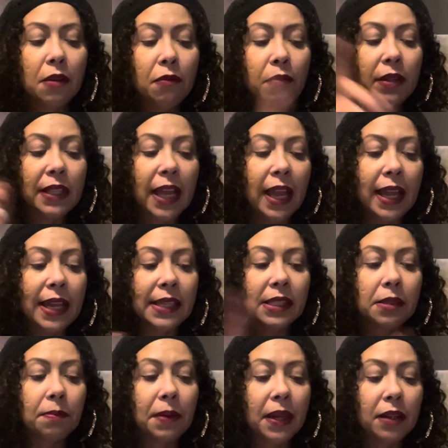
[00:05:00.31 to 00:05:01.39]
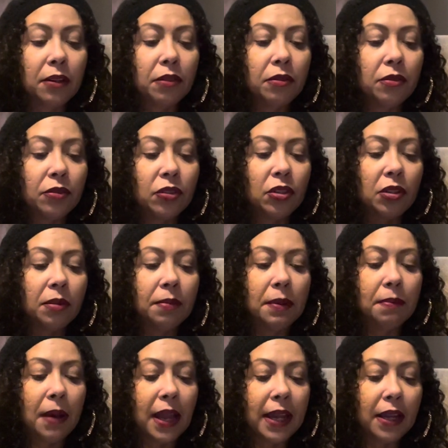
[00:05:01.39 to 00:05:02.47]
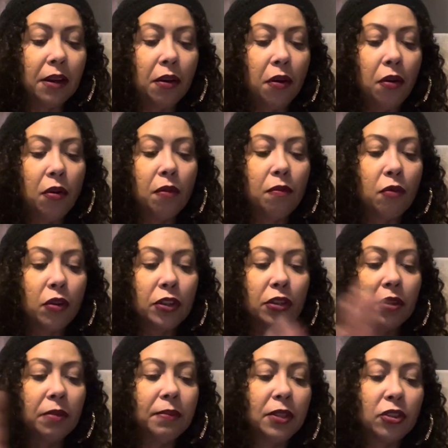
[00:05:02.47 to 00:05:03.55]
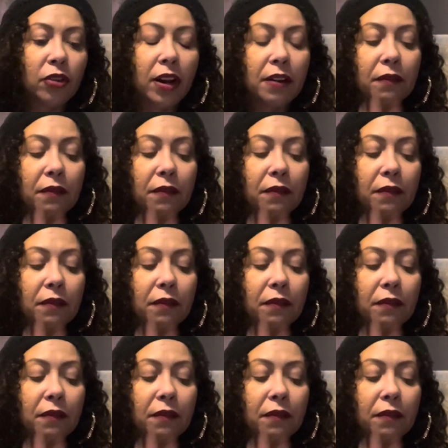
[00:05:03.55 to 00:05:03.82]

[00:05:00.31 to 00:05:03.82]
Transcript: With that Ace of Pentacles, you could be buying a home, or you could be trying to